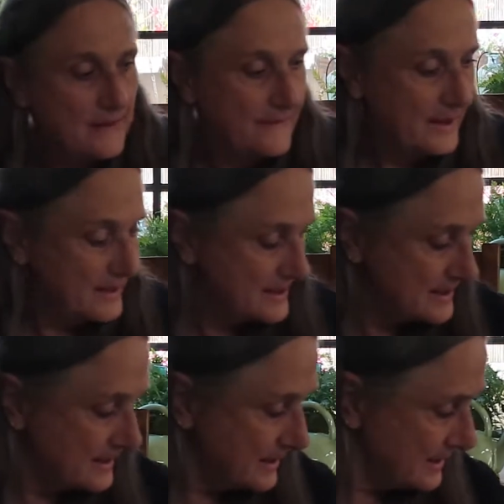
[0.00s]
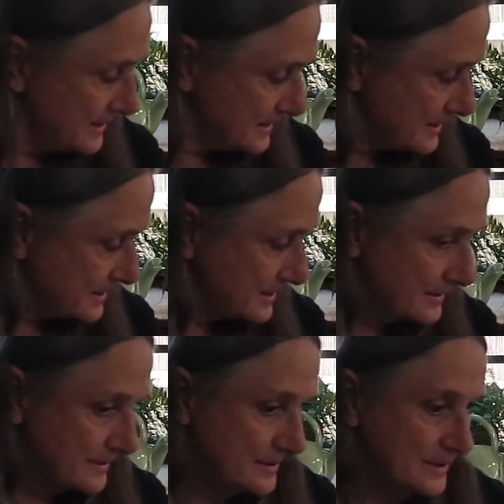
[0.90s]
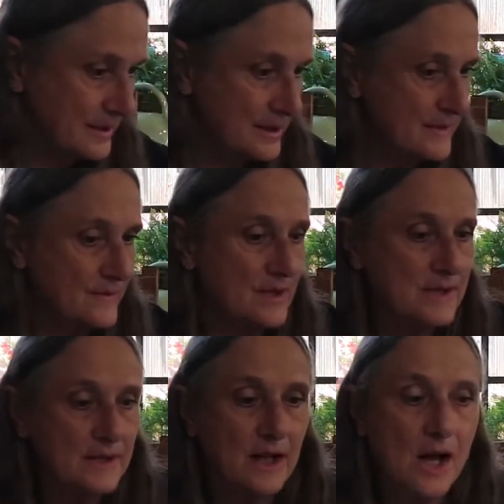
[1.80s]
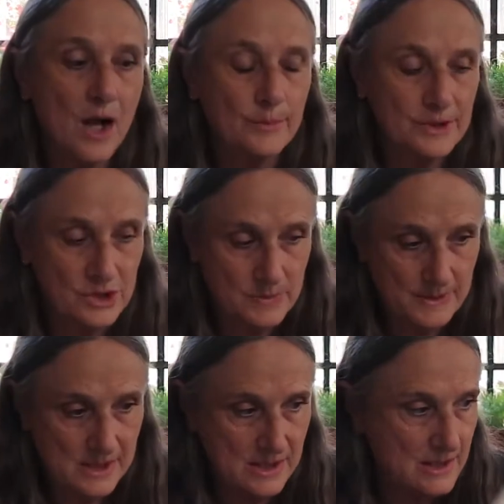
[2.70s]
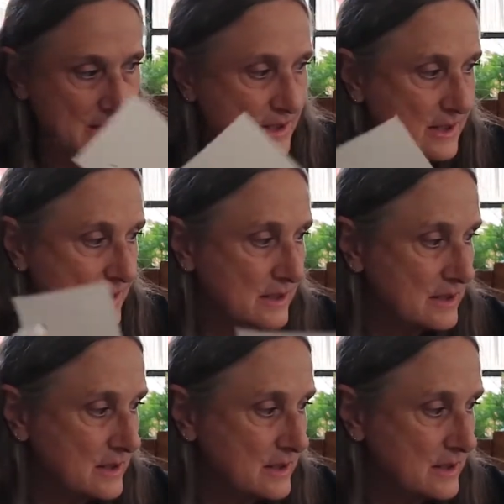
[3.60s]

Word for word: And that's it as far as accomplishments.